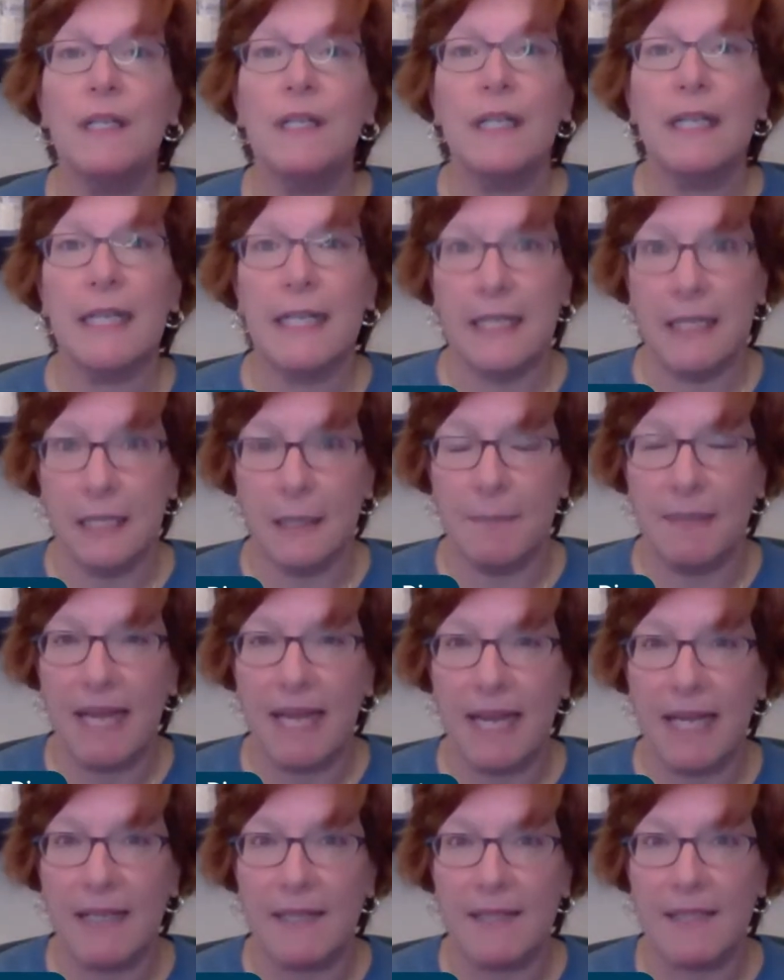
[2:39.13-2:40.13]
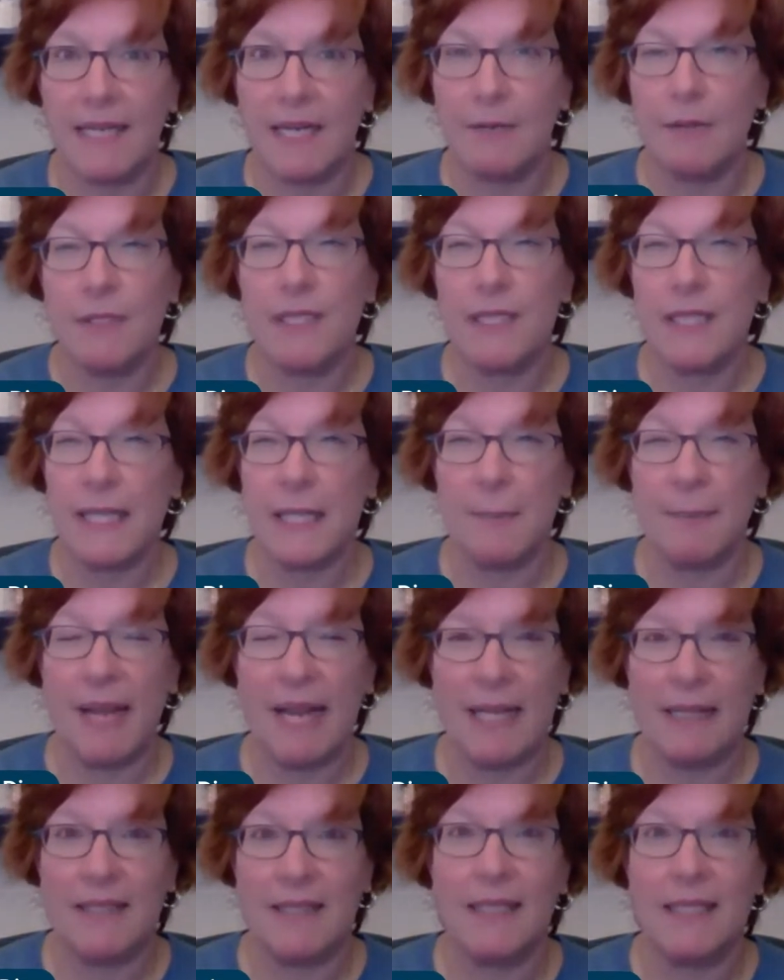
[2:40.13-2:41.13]
in the past. I would say in the
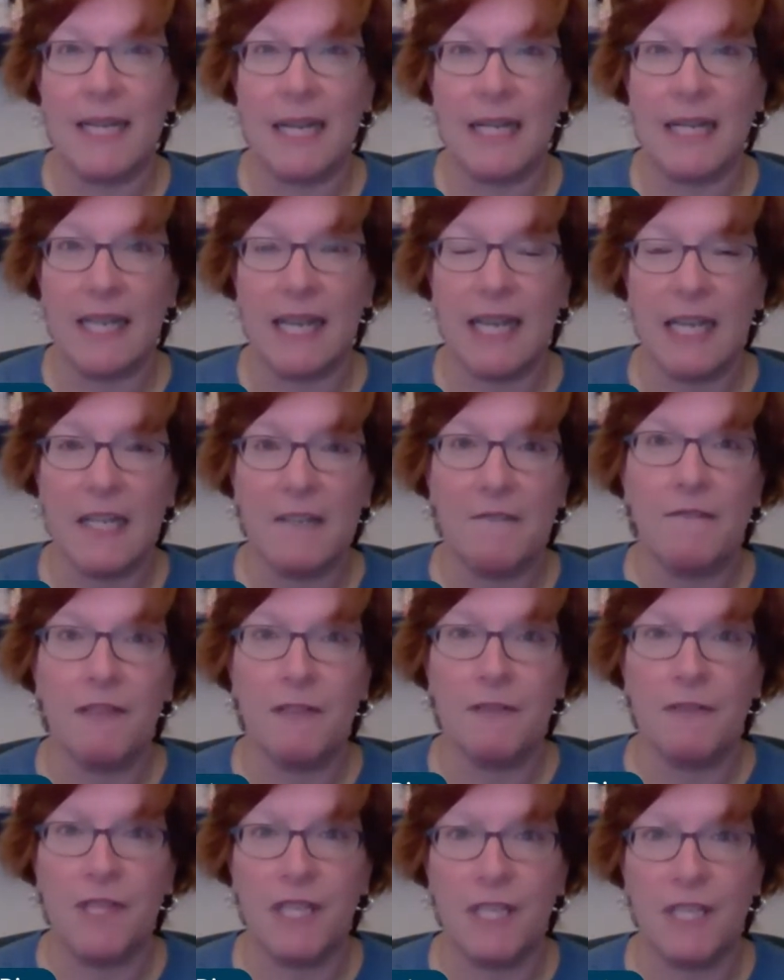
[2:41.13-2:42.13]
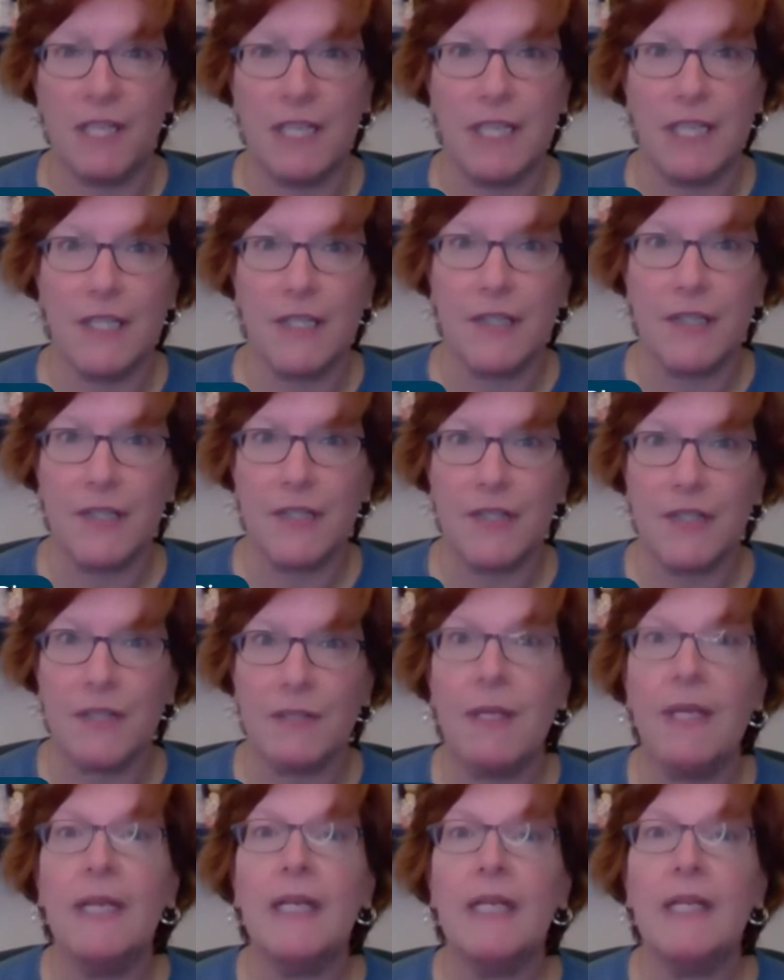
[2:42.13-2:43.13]
past decade, 15 years,
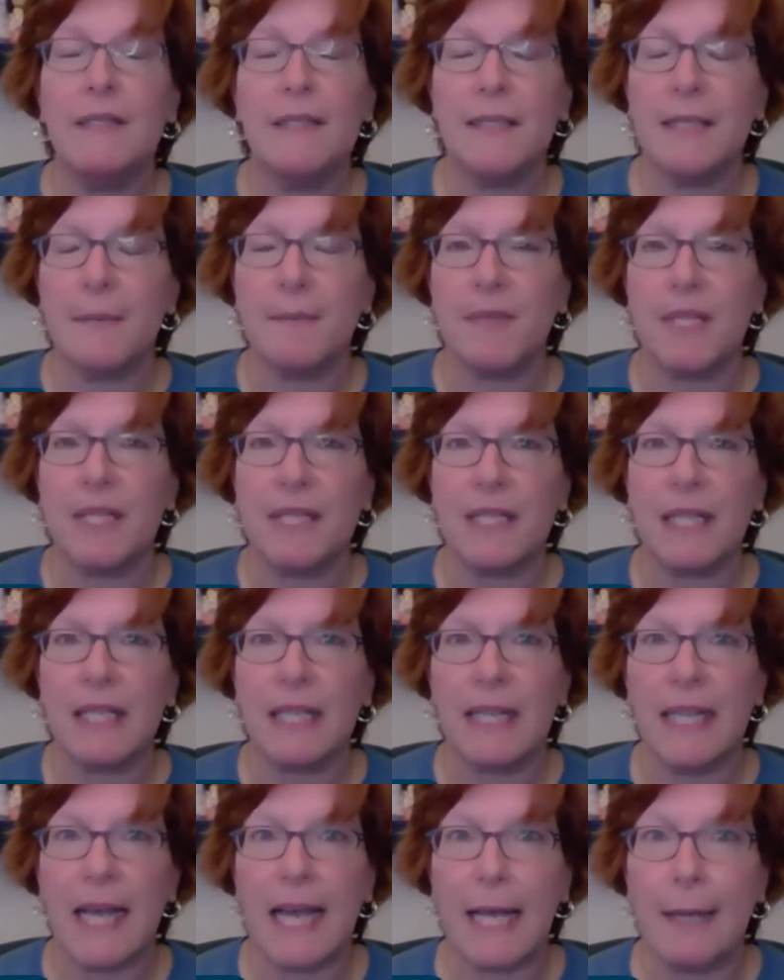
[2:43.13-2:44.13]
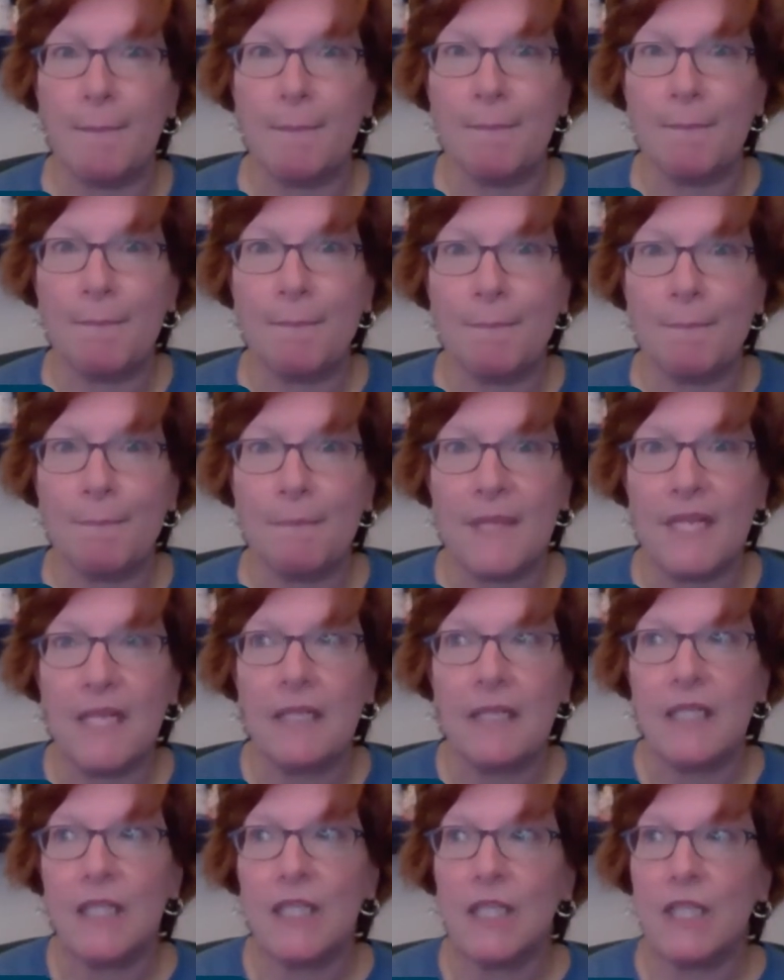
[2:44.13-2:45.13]
something like that.
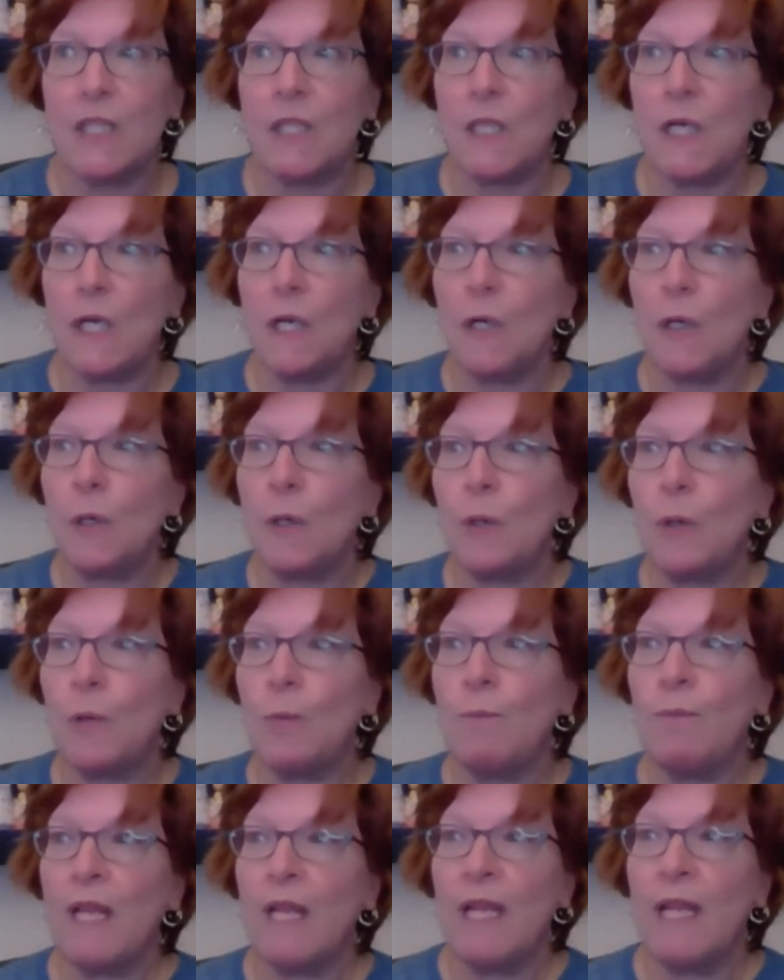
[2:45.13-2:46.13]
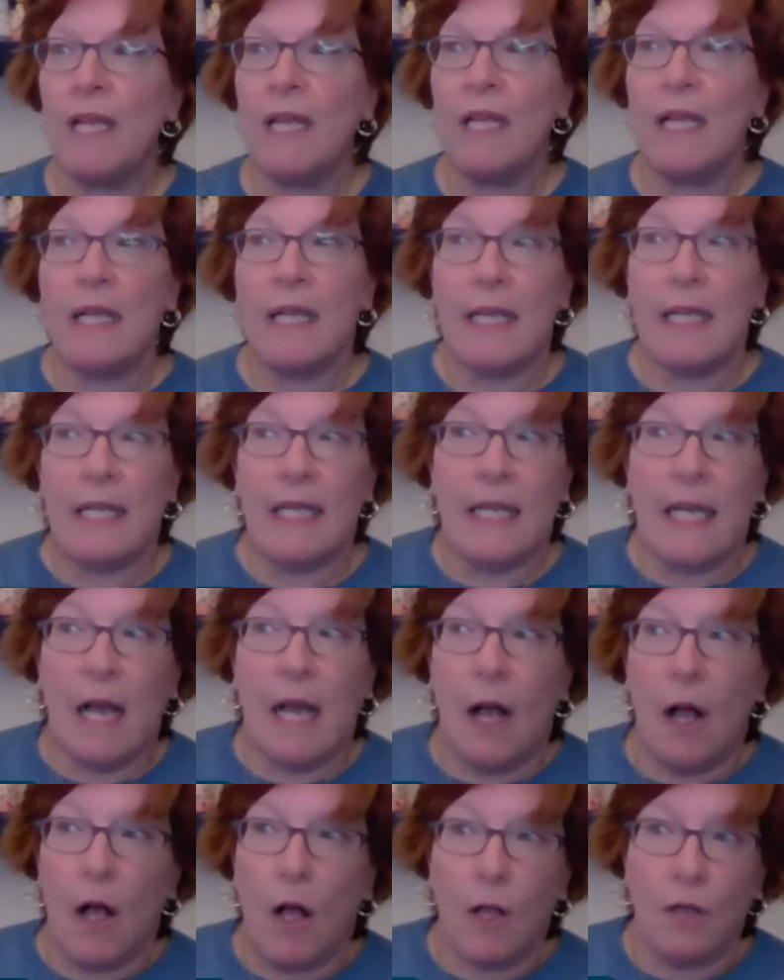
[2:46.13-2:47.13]
So
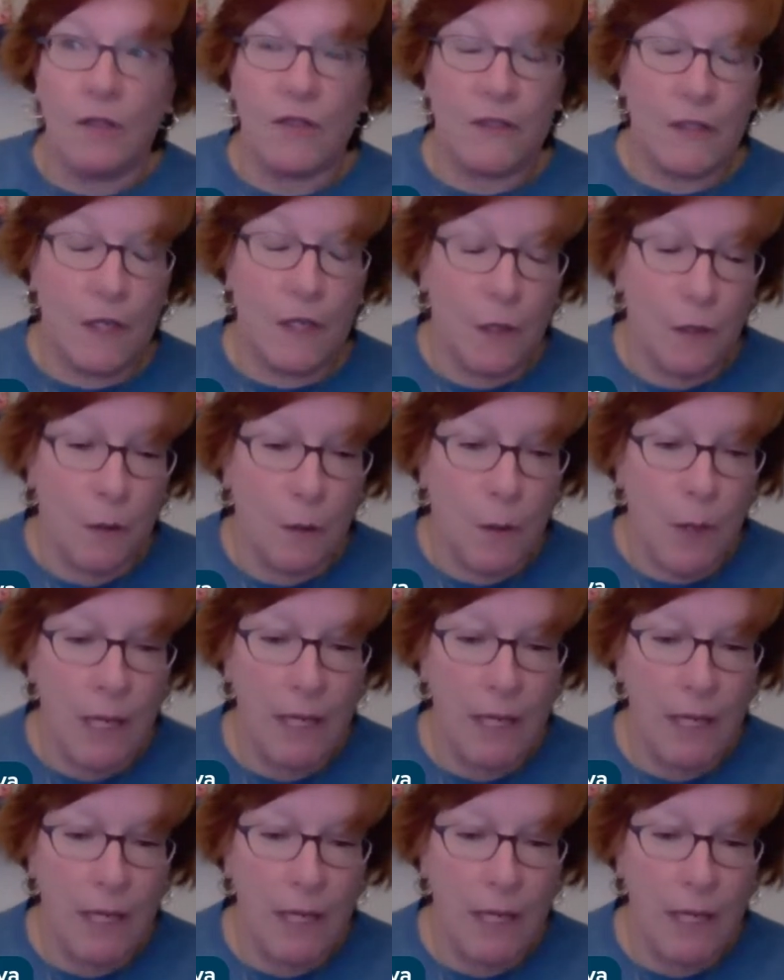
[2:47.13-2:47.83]
also,